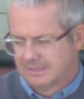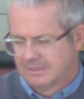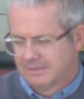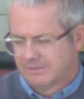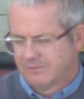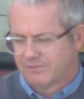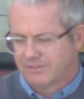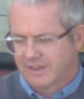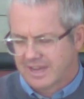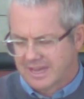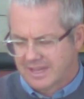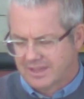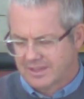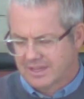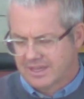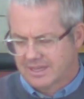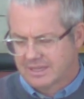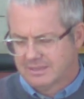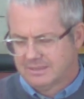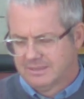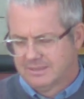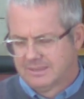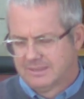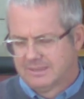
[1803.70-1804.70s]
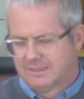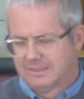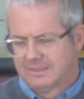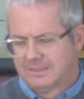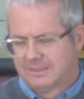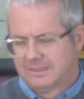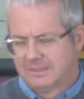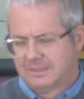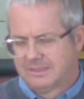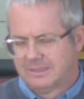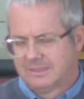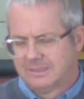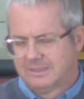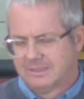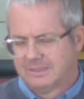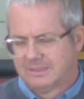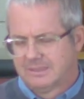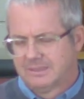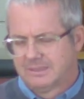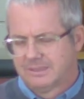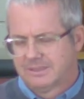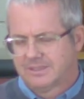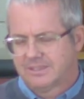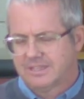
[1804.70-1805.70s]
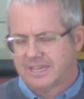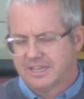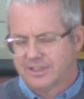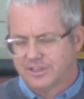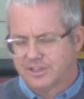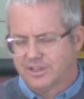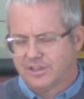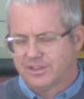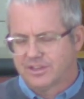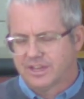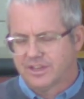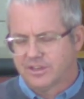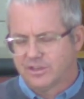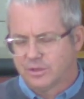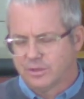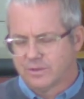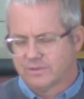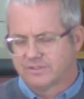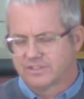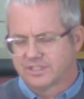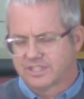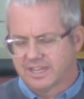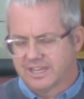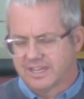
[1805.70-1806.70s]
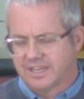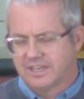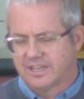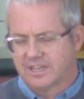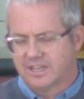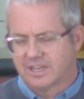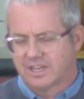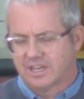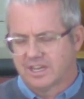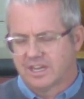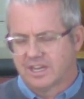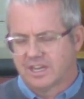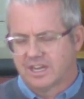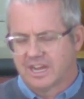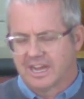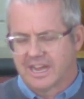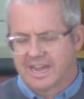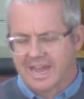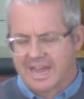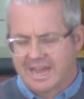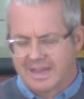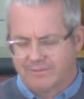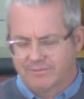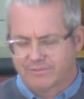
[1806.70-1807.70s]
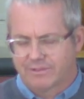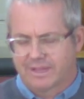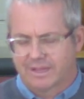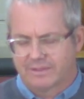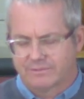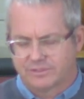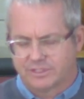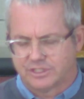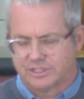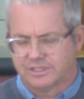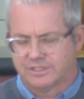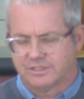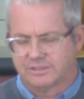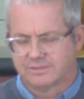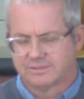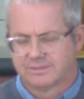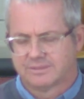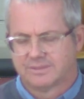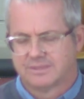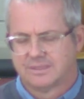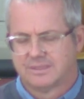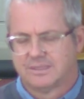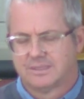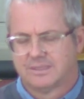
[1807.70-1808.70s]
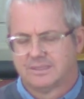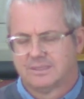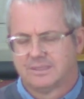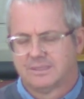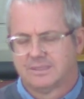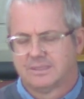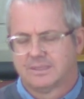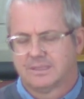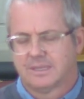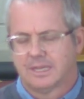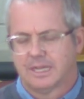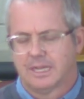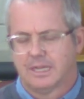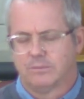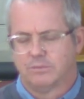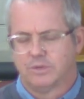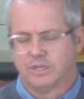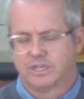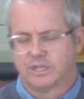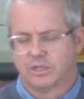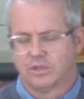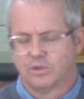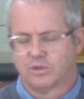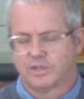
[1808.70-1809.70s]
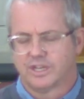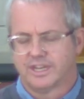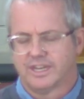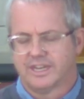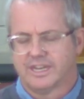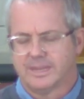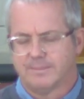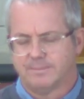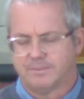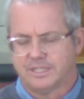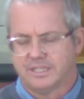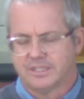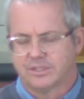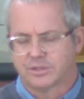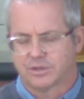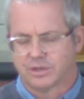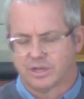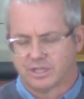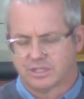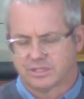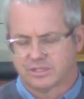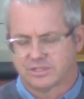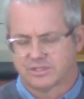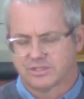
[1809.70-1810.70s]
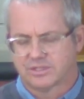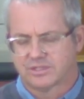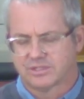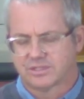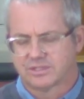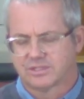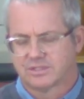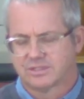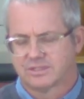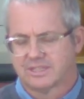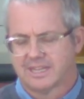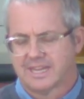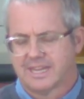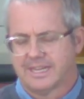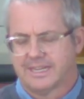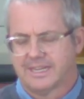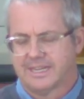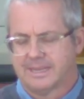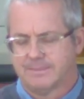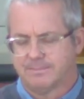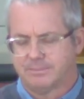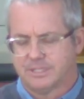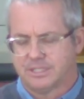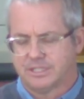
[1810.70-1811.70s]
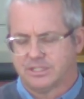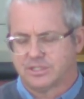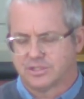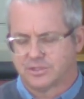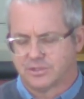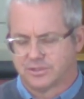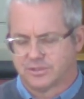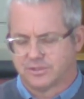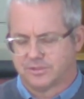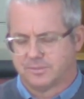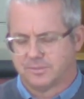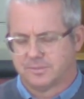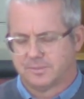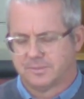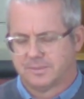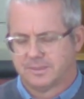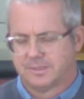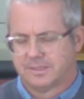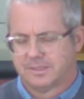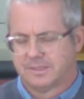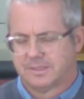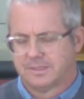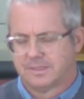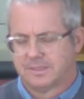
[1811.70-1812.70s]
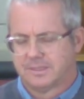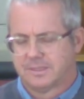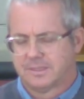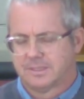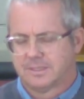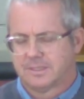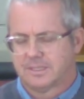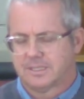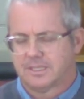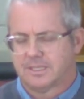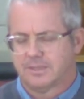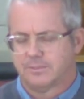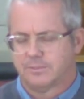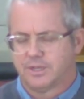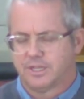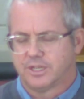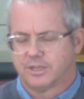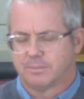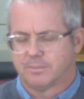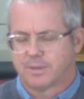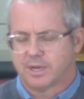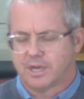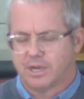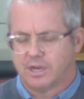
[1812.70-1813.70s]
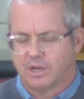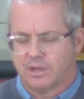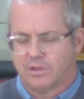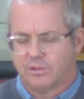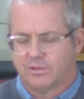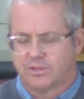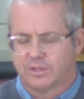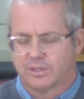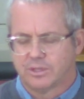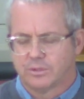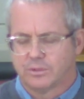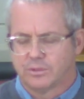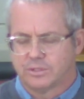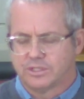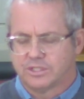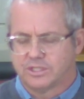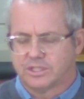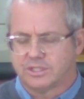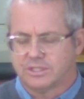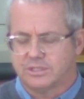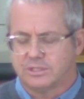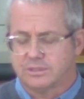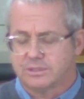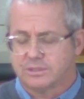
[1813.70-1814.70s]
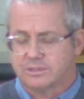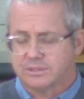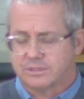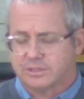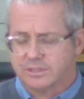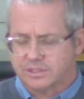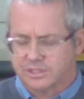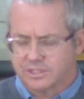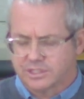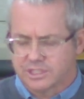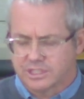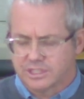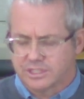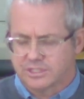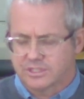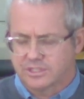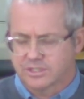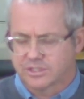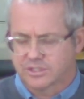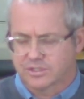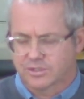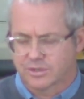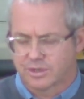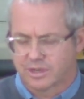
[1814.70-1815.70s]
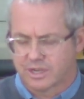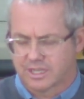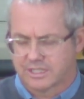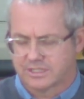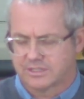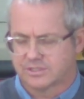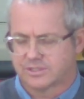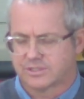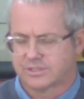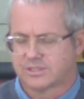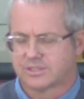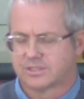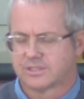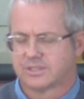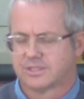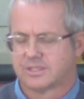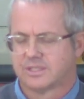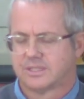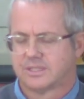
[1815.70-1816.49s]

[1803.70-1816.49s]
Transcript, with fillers: Father, thank you that you have said, I have loved you and we can look at an empty cross and an empty tomb, and we can behold the Lord Je- Jesus Christ